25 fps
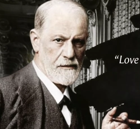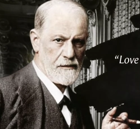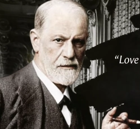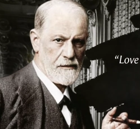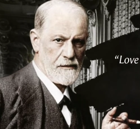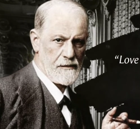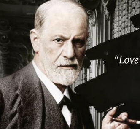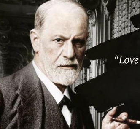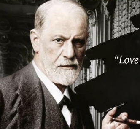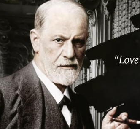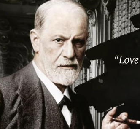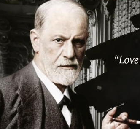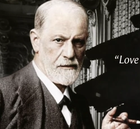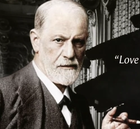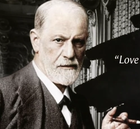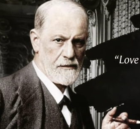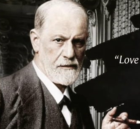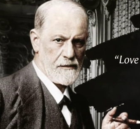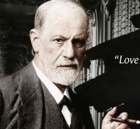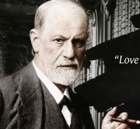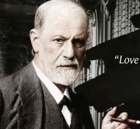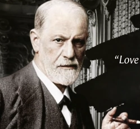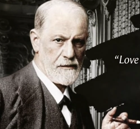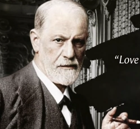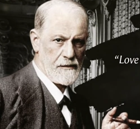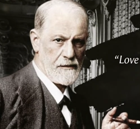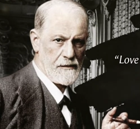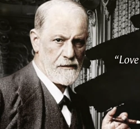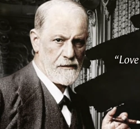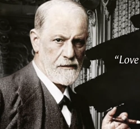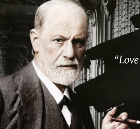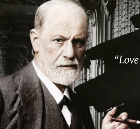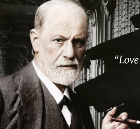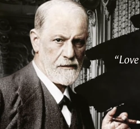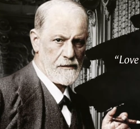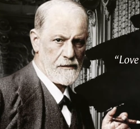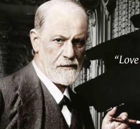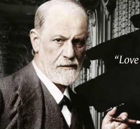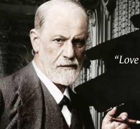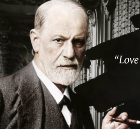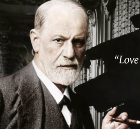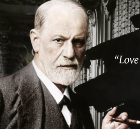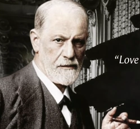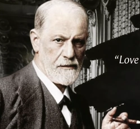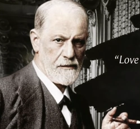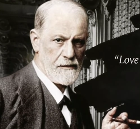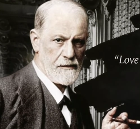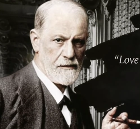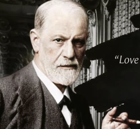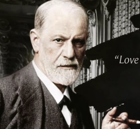
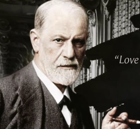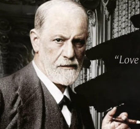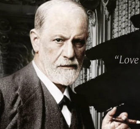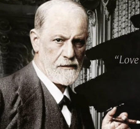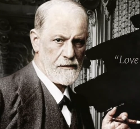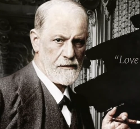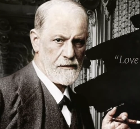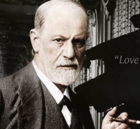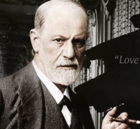[no speech]